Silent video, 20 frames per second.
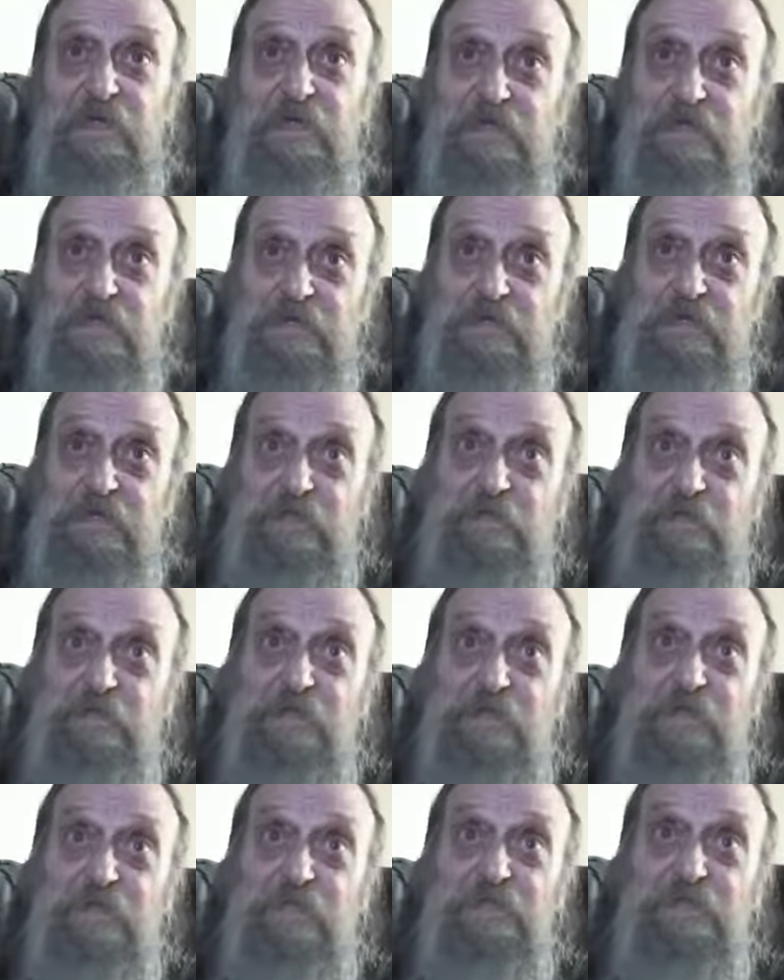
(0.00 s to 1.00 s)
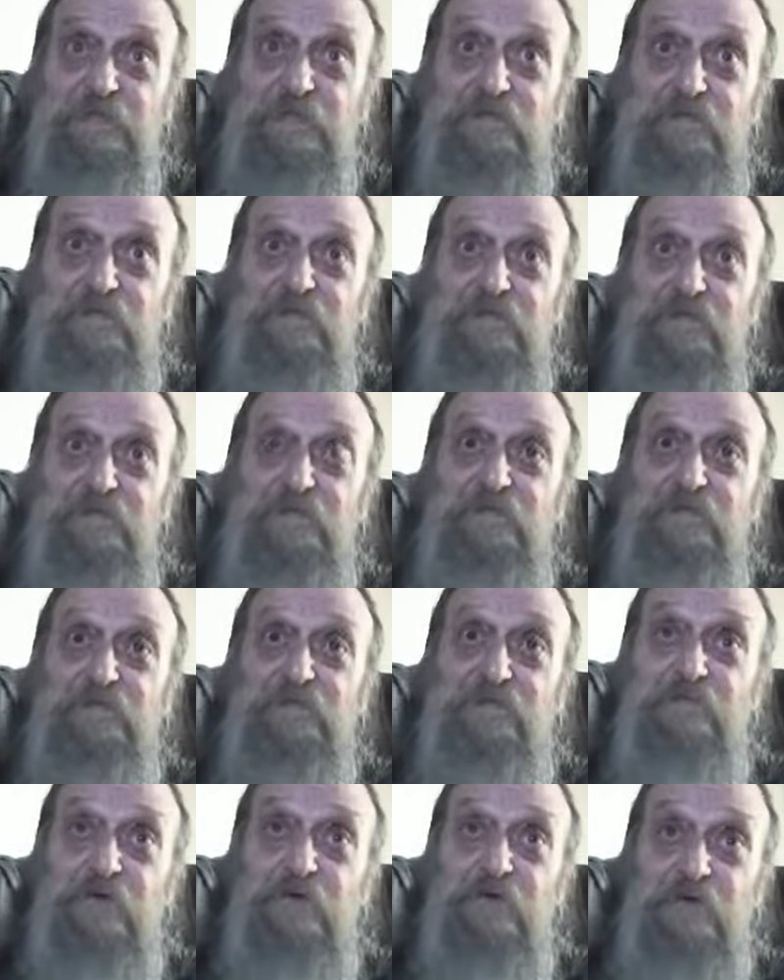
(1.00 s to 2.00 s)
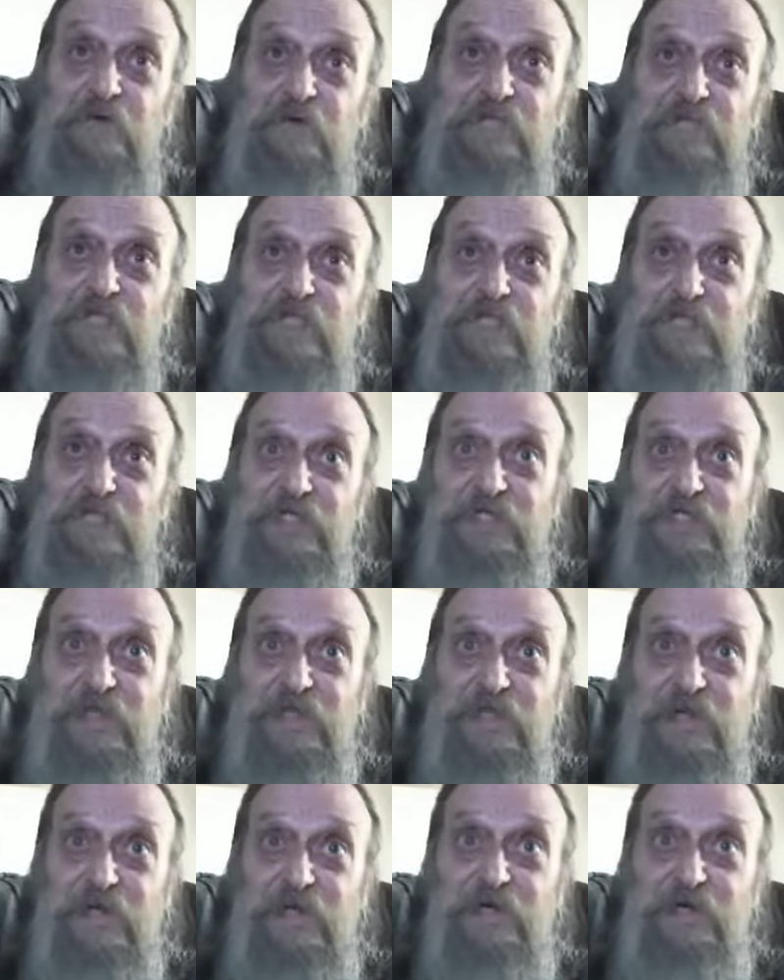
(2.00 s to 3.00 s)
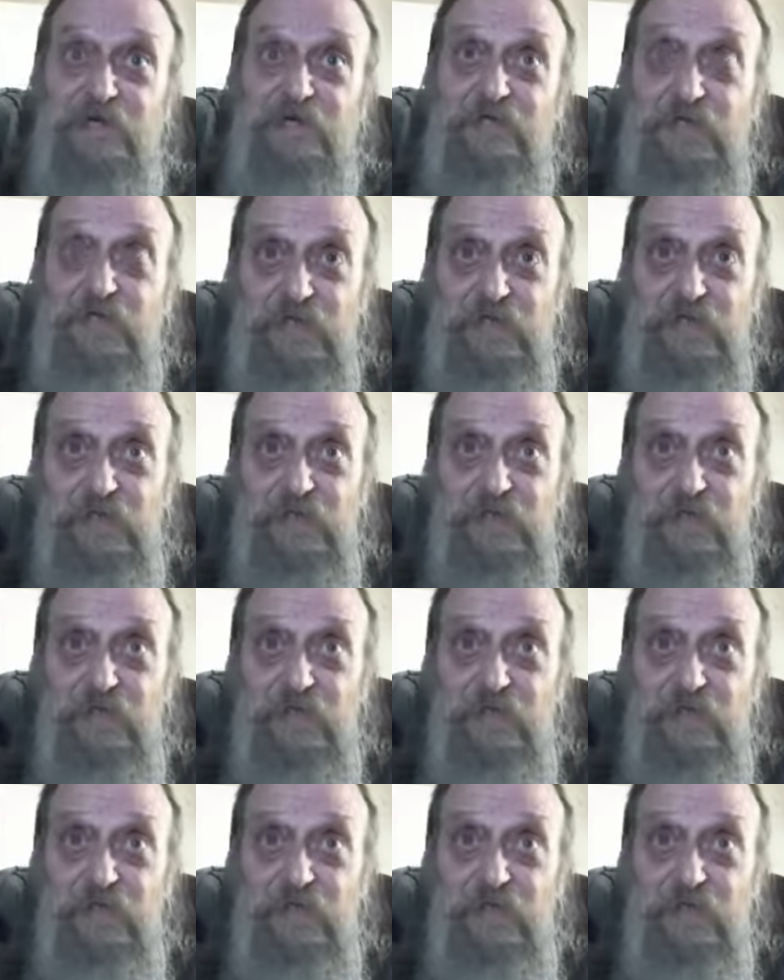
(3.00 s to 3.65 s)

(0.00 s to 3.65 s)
some of those foolish virgins there too,